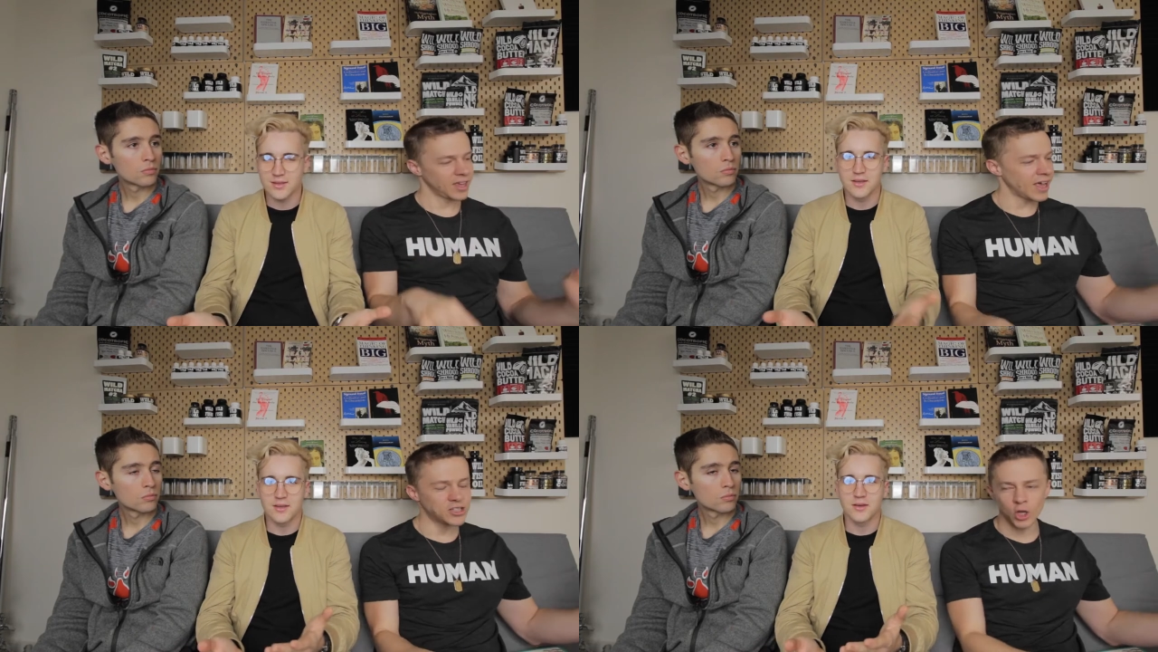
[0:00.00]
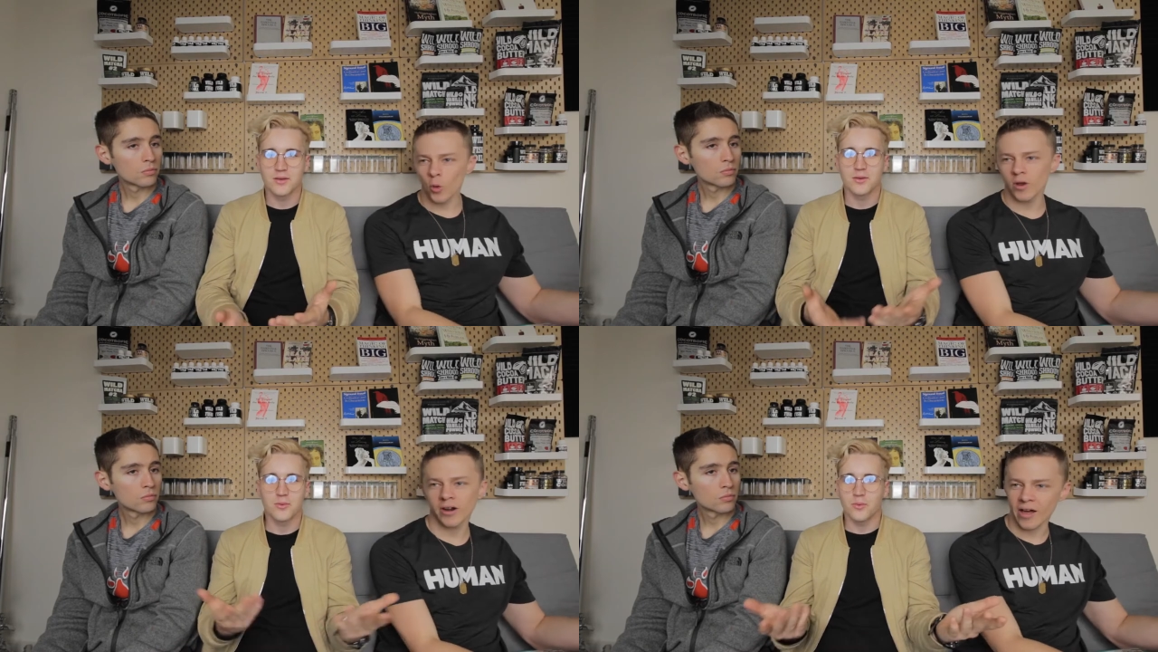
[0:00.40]
Speaker 1: it's
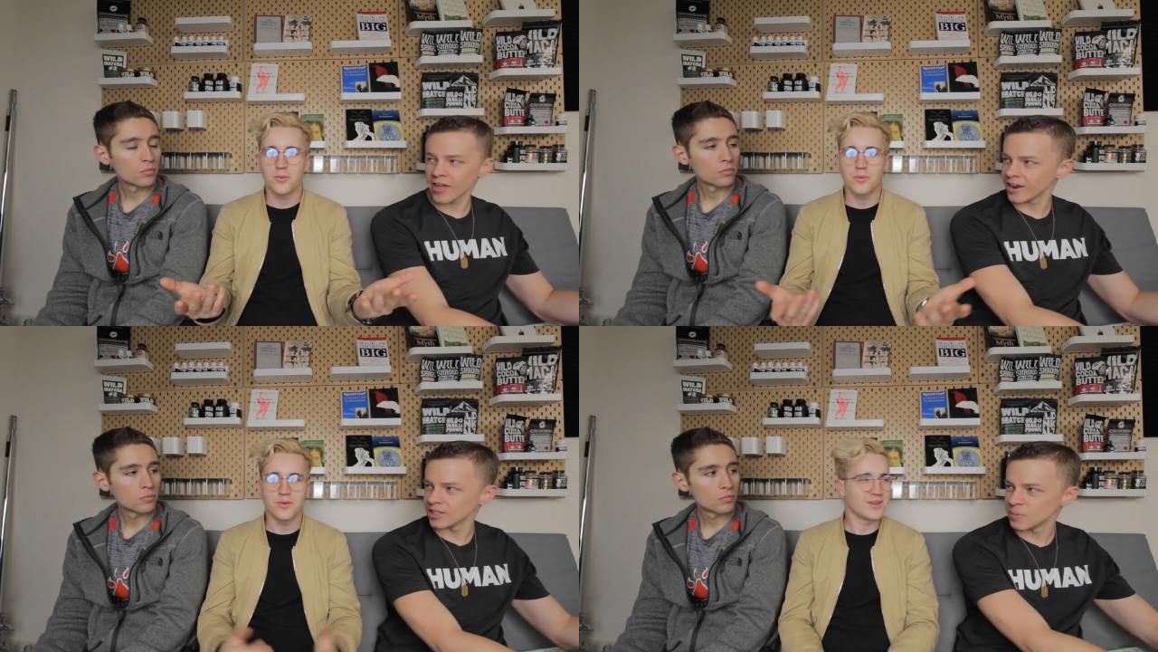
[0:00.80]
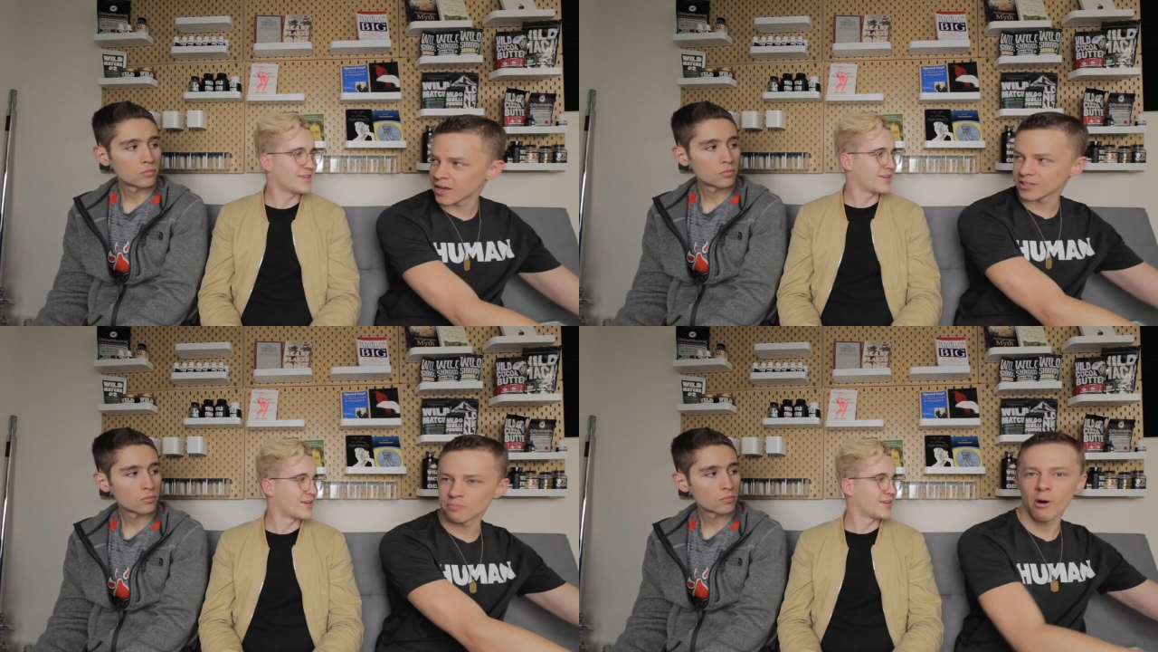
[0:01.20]
so weird how that is
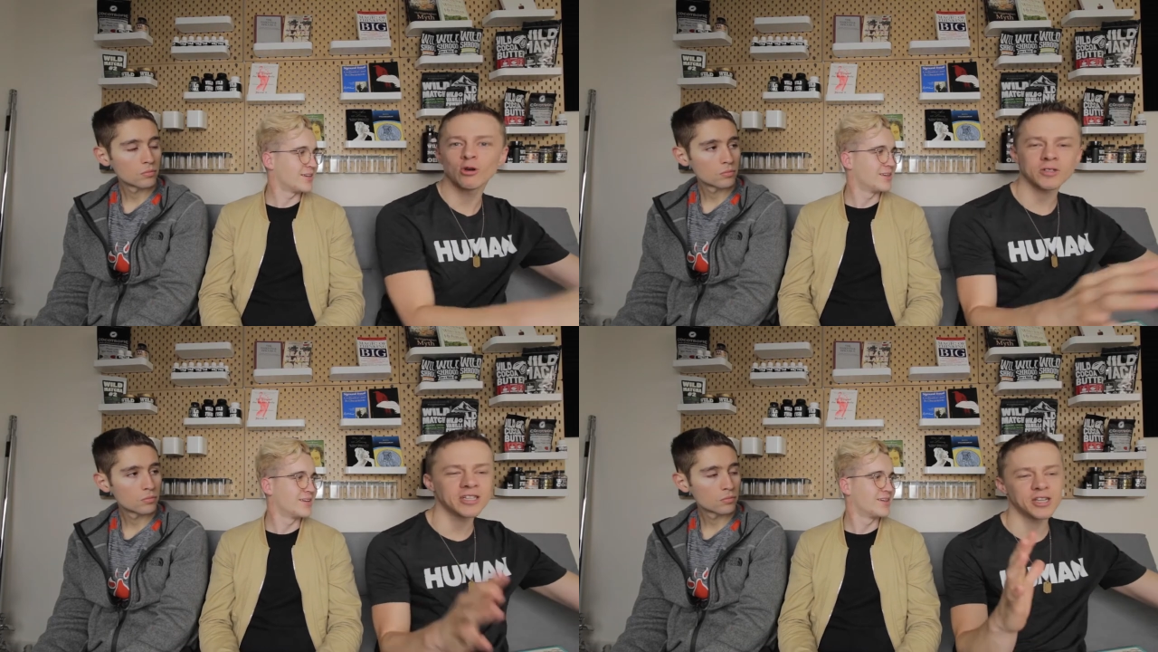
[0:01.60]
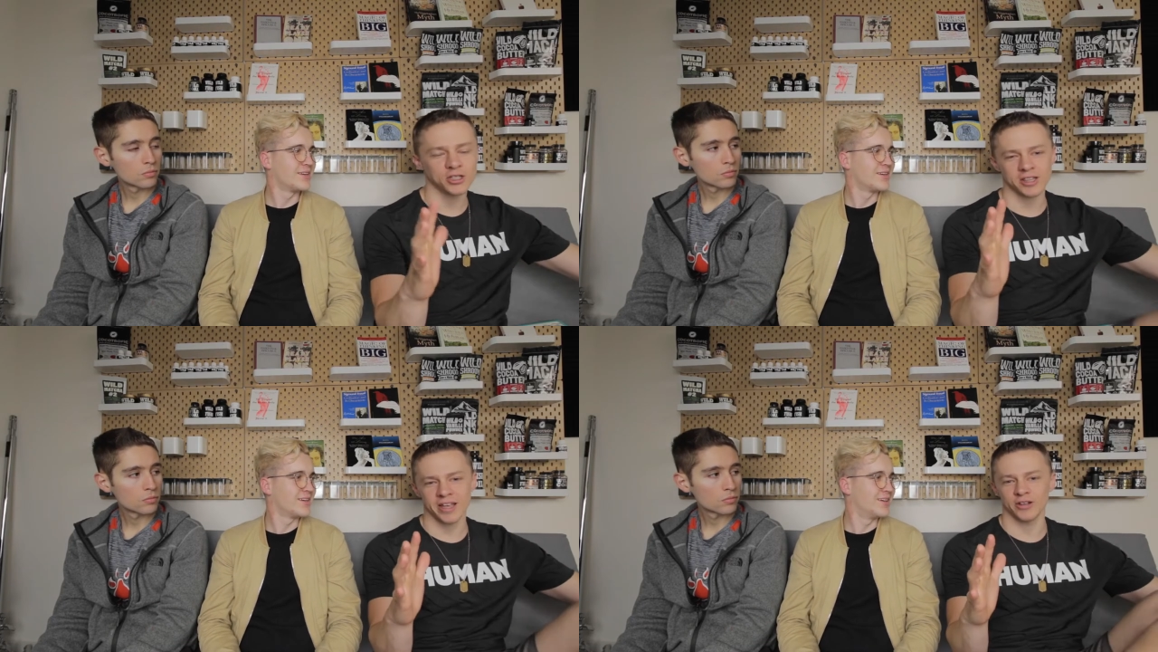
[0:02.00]
because yeah. most. Because
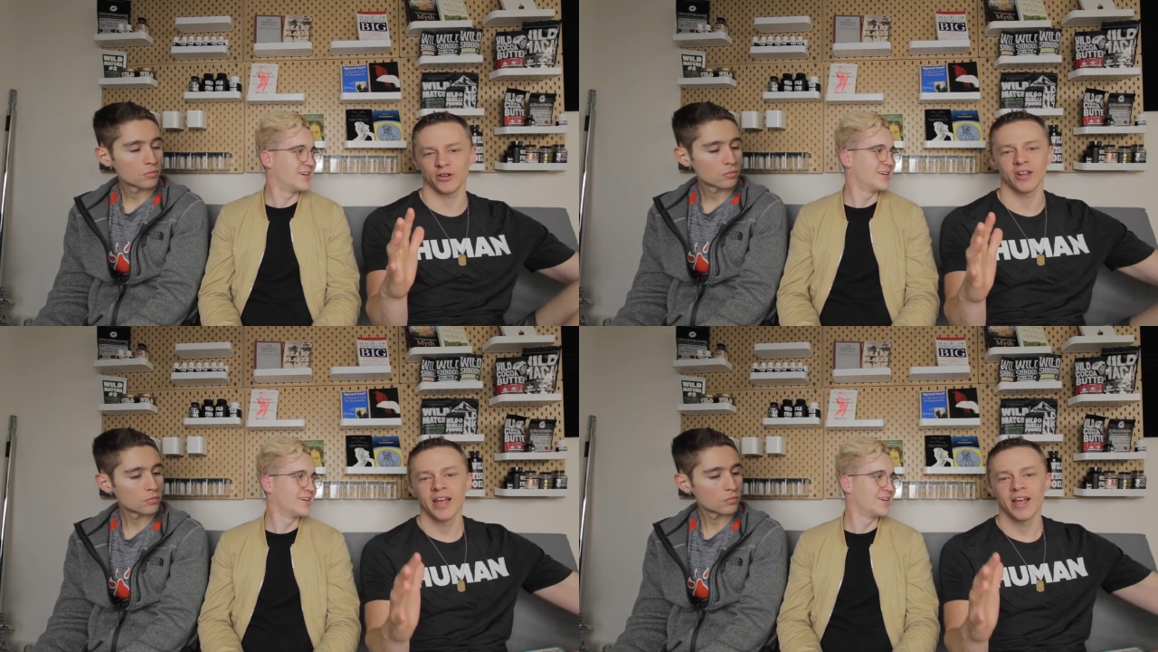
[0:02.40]
here's the thing, dude.